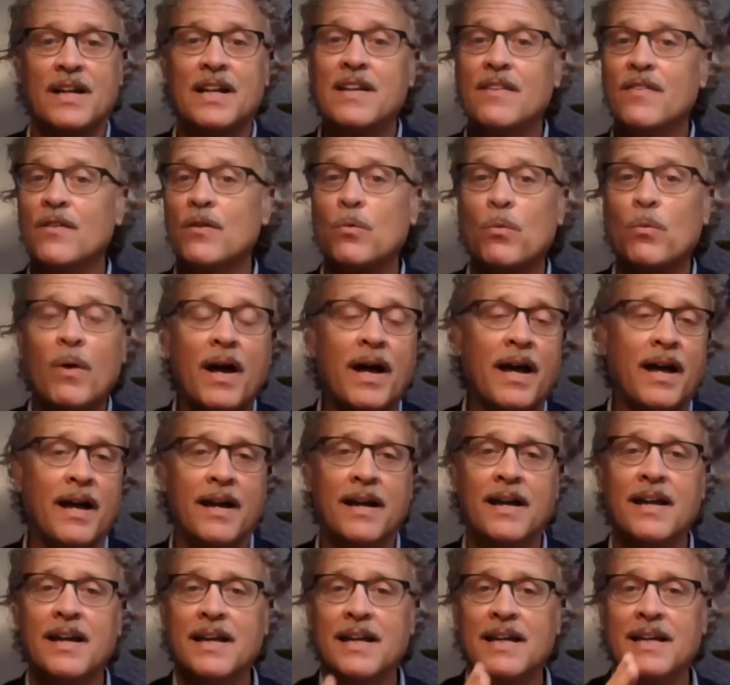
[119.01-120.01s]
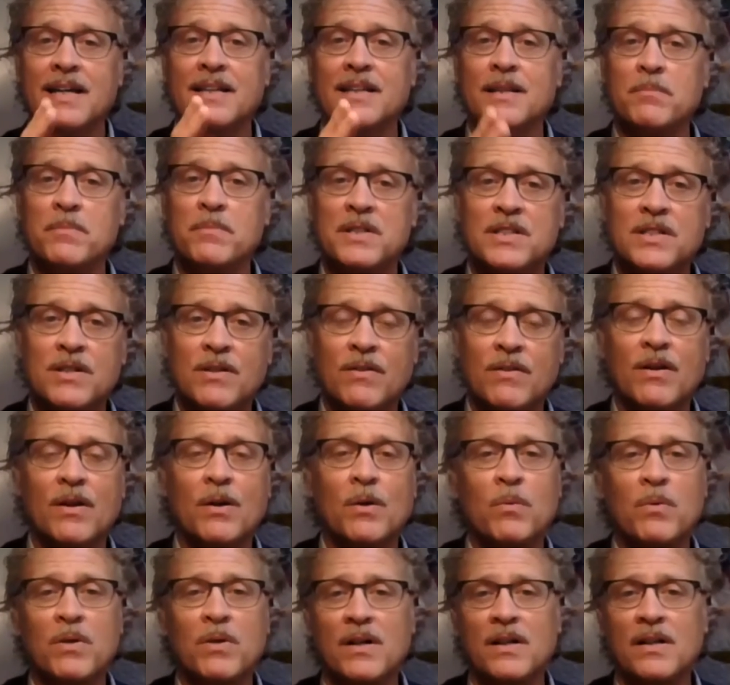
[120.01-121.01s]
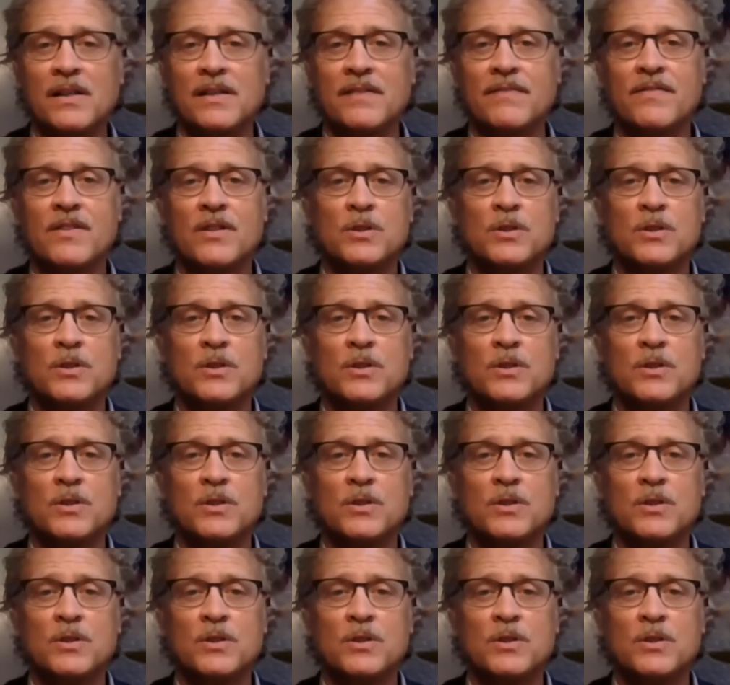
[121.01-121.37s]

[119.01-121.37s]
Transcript: Either way, in the material world, if